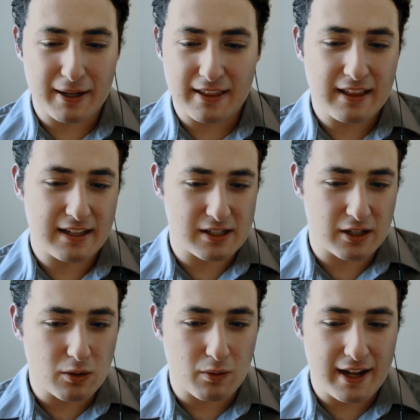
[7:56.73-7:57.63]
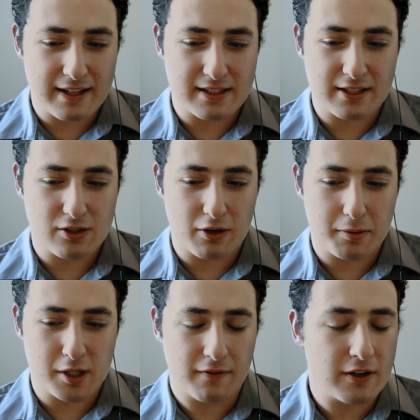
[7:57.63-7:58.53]
I think that's a great
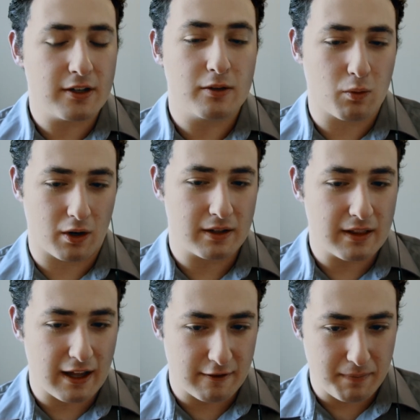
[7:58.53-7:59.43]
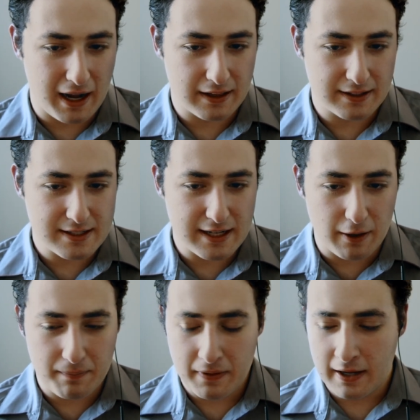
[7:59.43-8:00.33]
description of a good work-life balance.
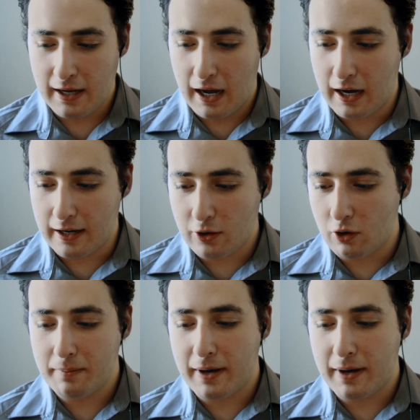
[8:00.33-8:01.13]
Now, going